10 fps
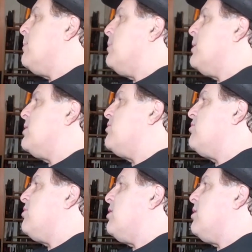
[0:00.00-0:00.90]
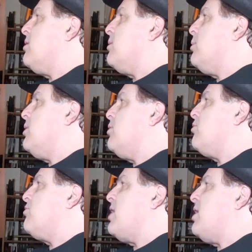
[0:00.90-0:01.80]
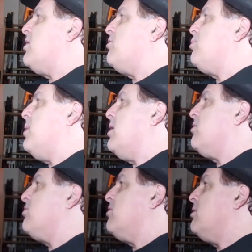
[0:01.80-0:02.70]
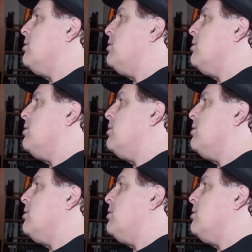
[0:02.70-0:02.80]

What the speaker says: But it's one of those Talhead spells.